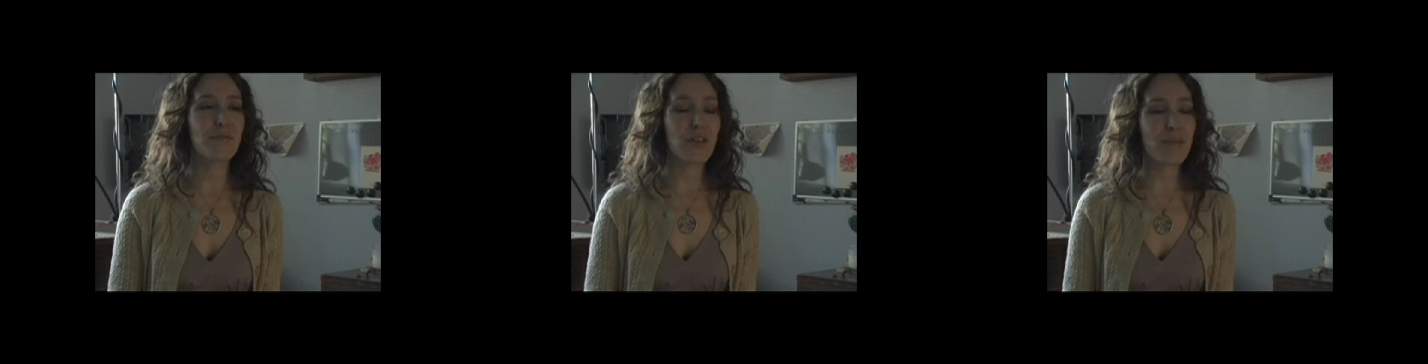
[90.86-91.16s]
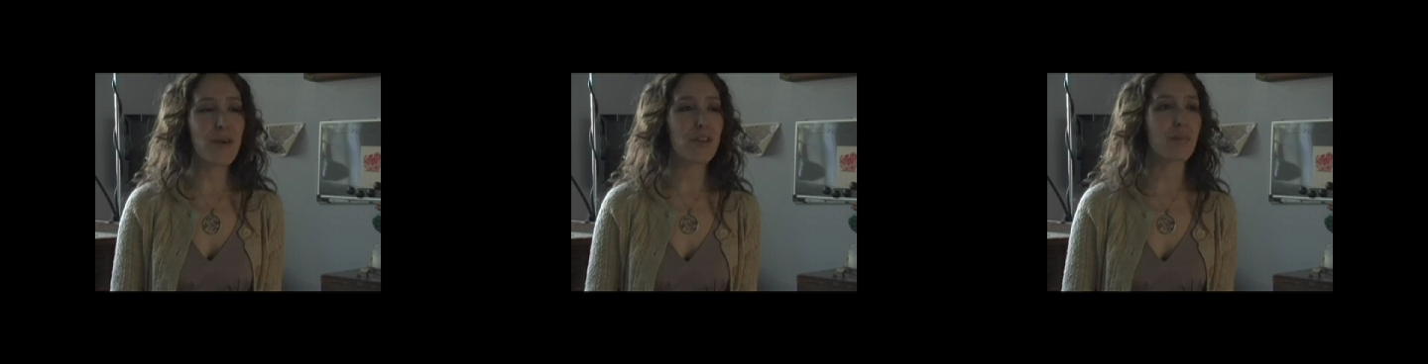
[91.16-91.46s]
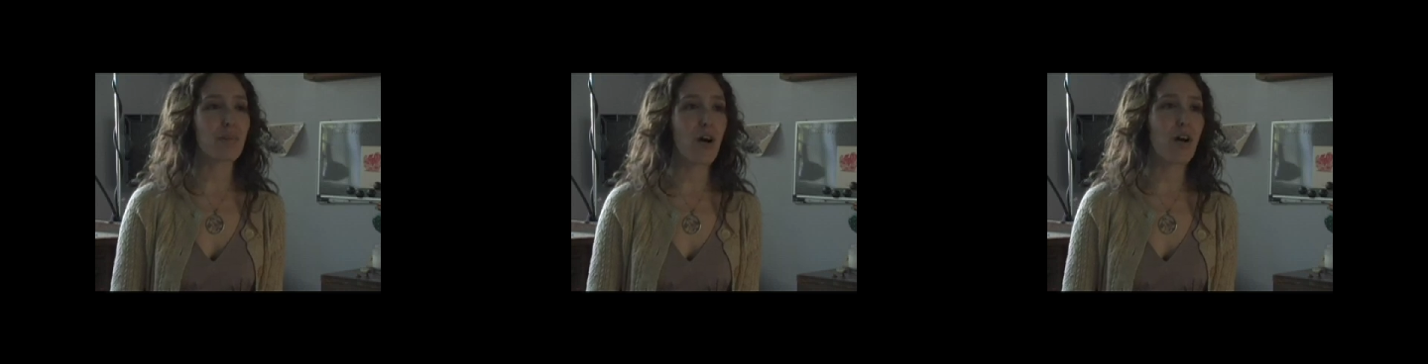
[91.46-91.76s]
fun about
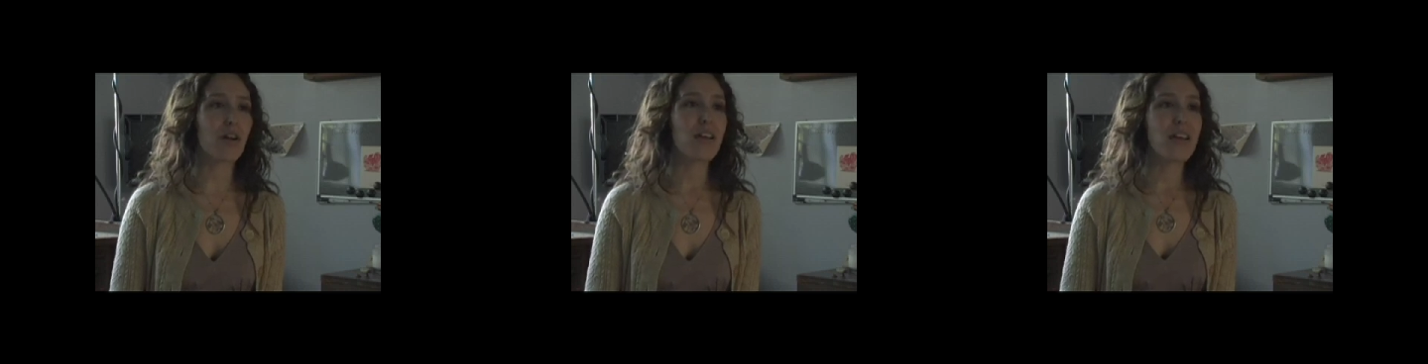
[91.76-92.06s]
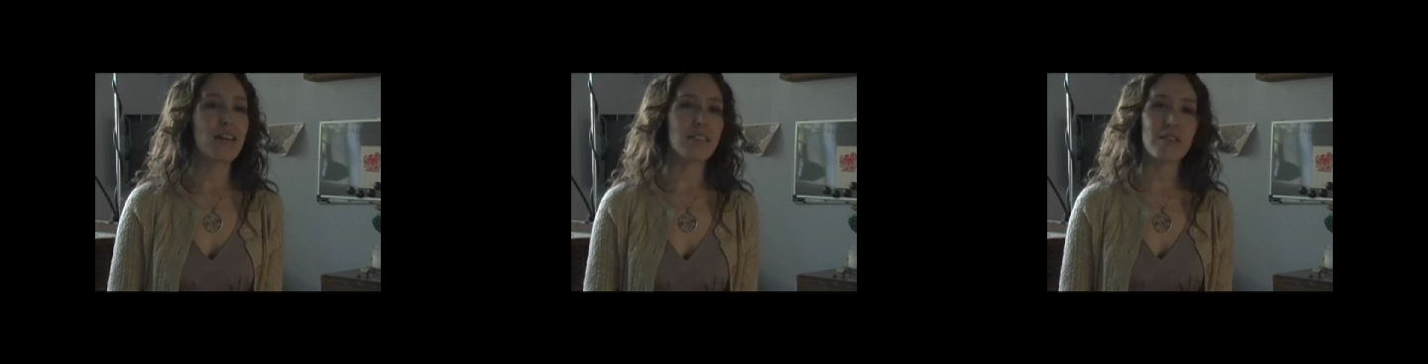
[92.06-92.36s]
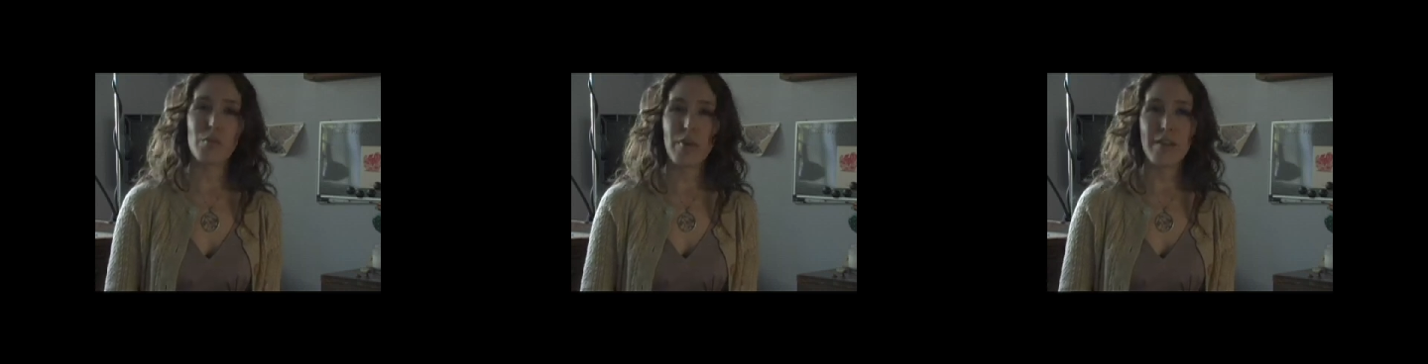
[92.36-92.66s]
the blog is
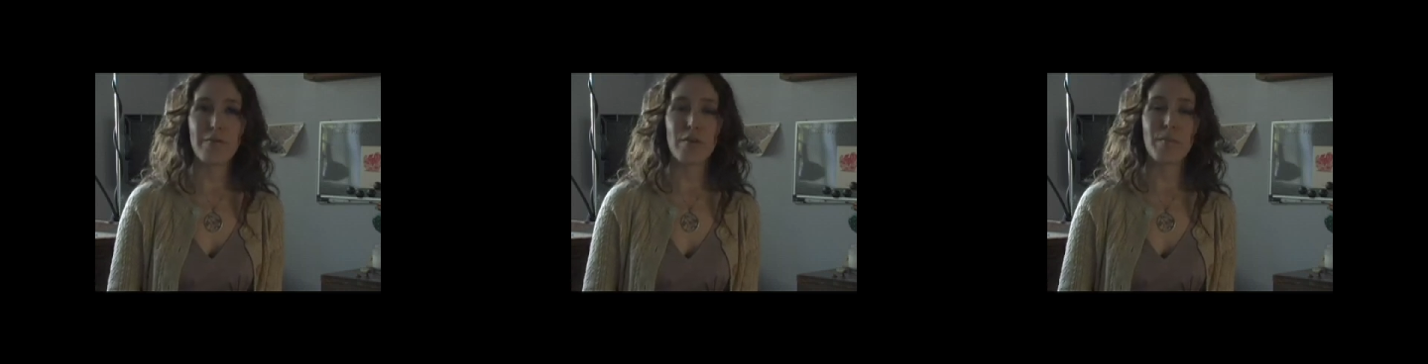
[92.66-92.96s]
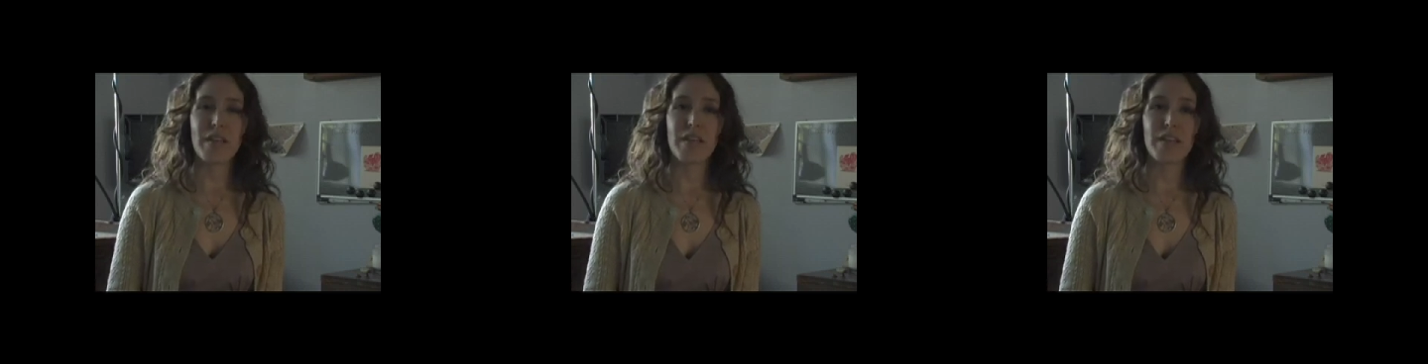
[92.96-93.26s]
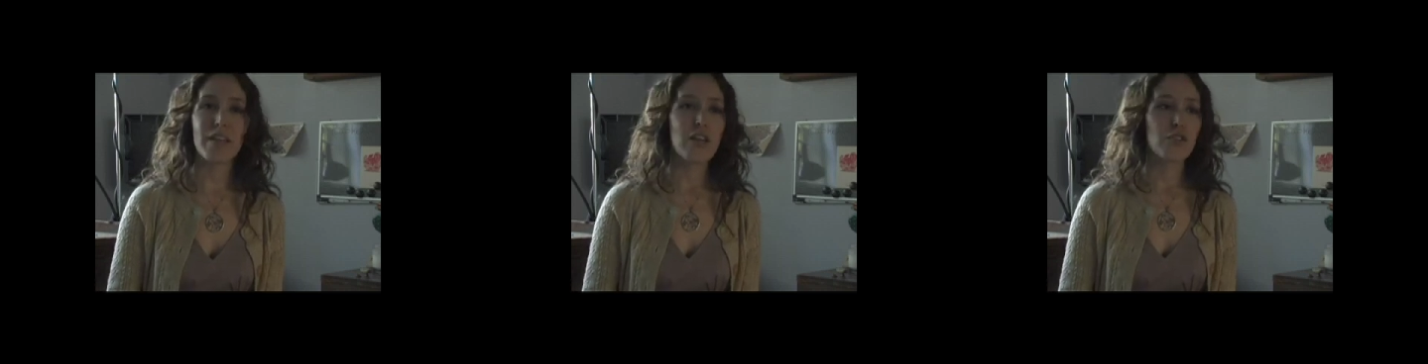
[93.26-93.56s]
it's a way for
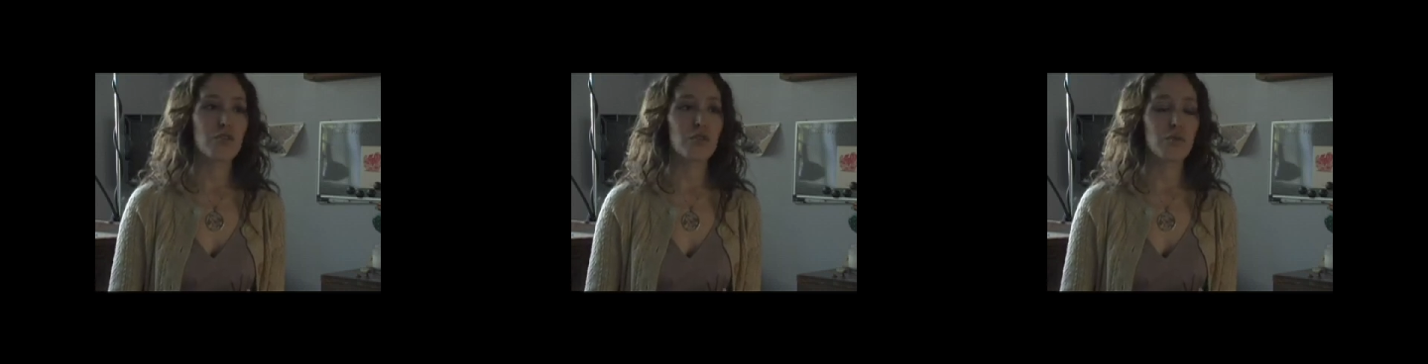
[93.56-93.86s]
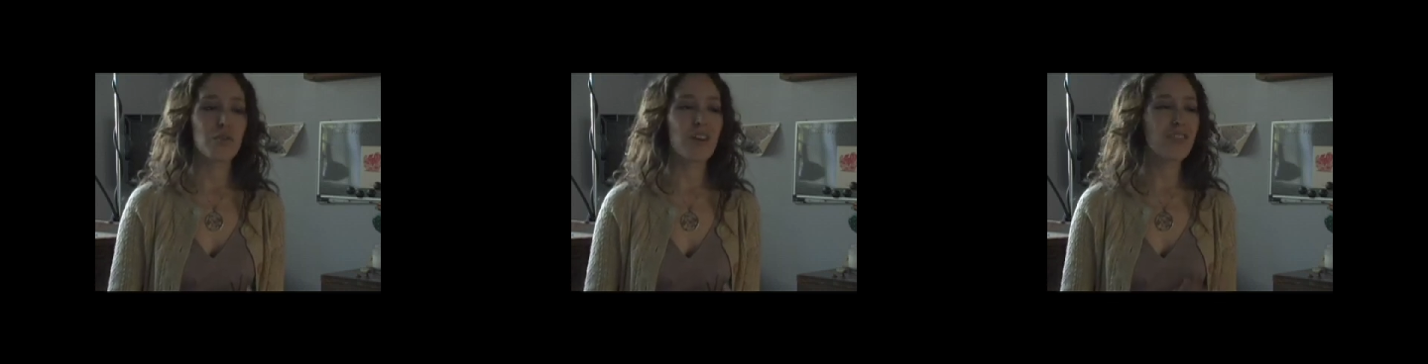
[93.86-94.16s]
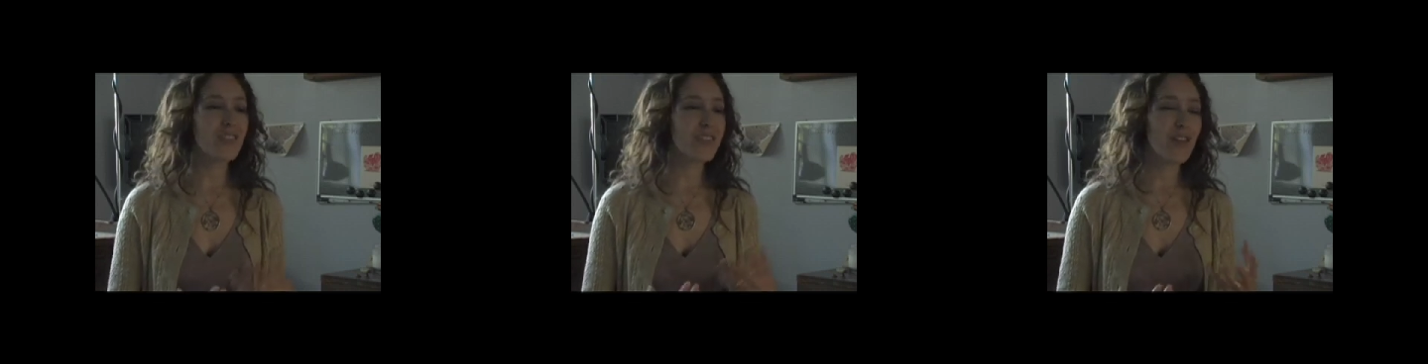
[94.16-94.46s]
me to
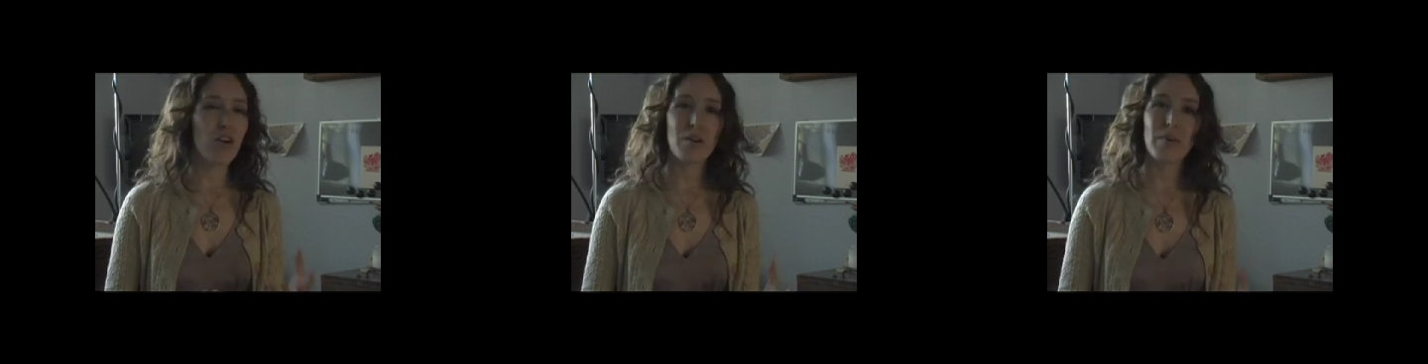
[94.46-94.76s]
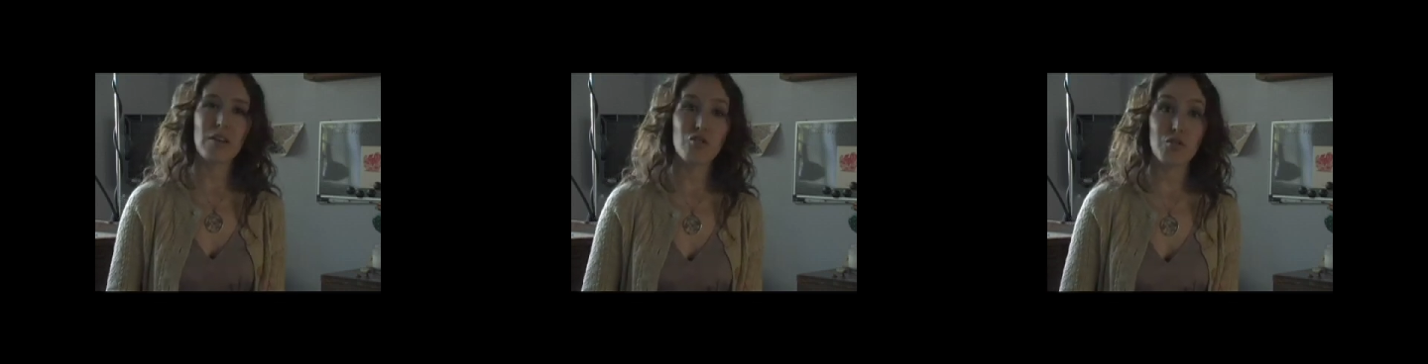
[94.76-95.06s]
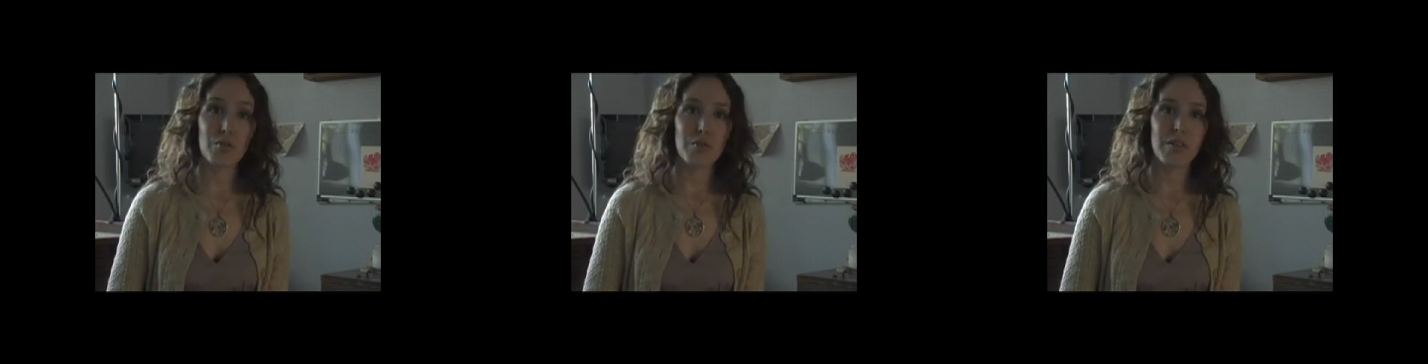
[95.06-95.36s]
not just talk about
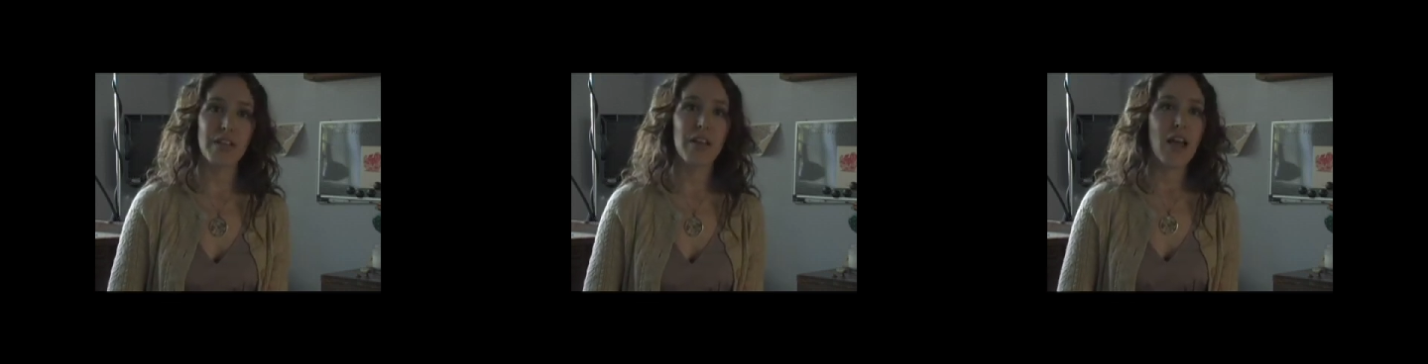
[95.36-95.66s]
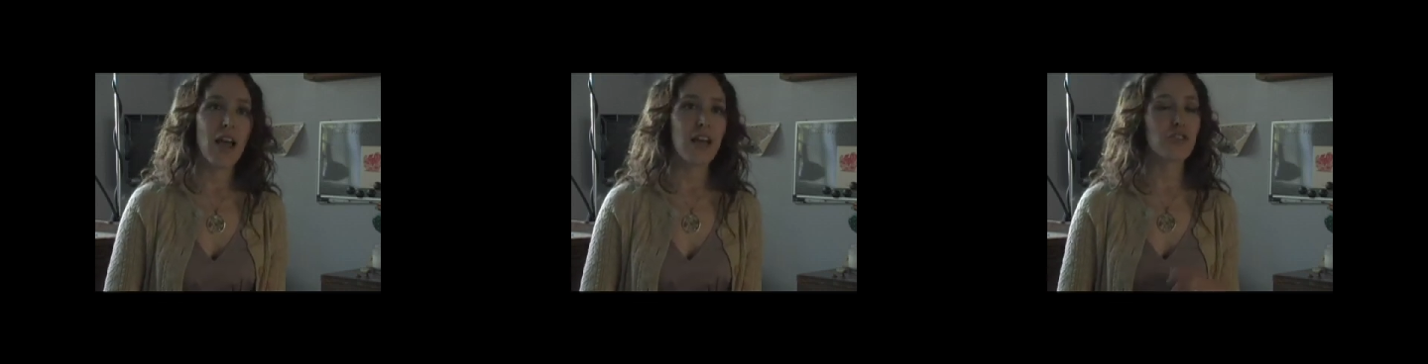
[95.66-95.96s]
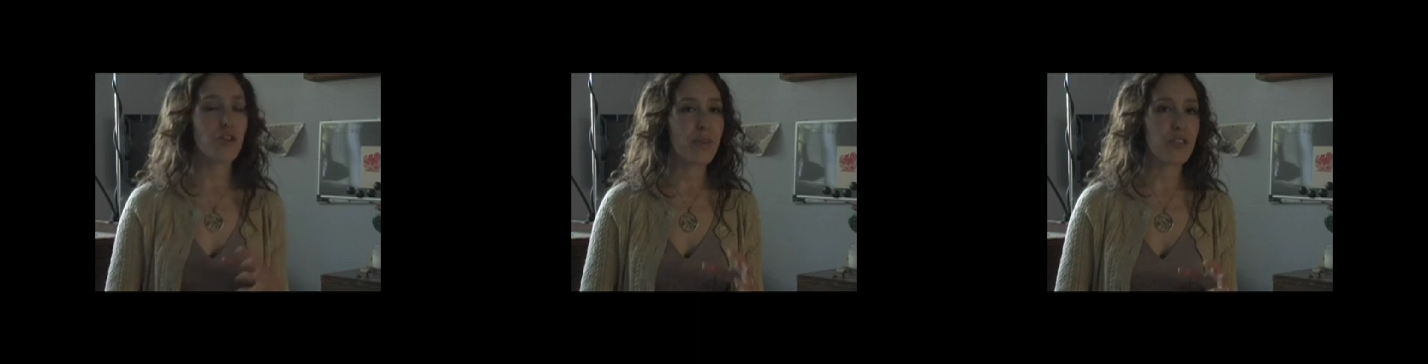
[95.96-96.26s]
jewelry
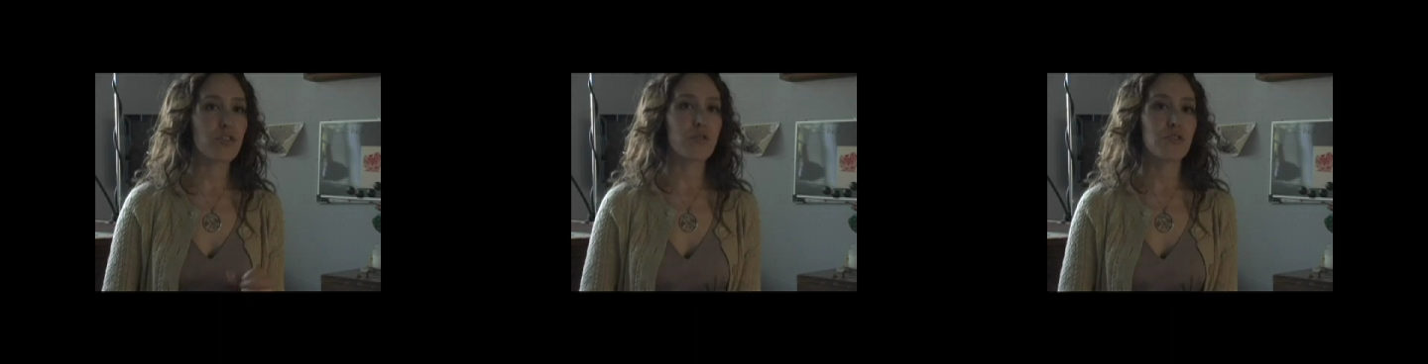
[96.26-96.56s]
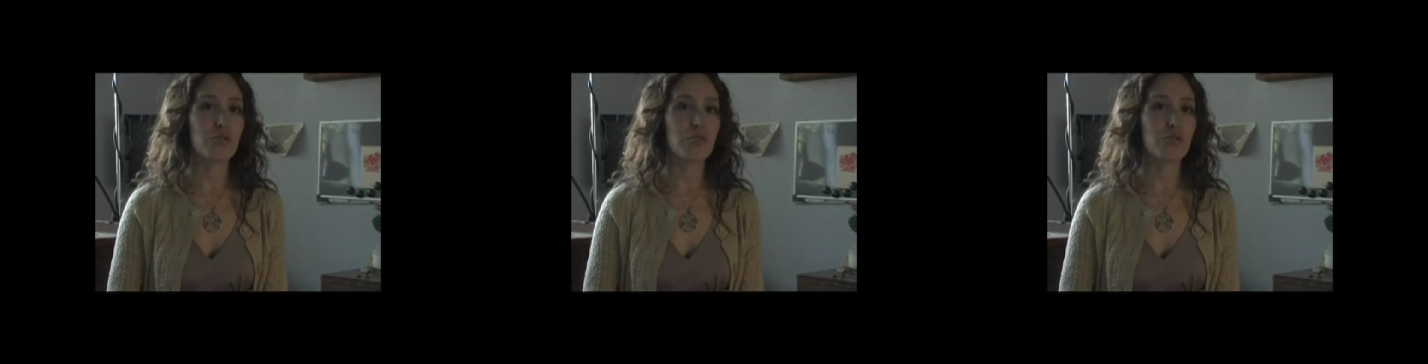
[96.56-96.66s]
and show pictures of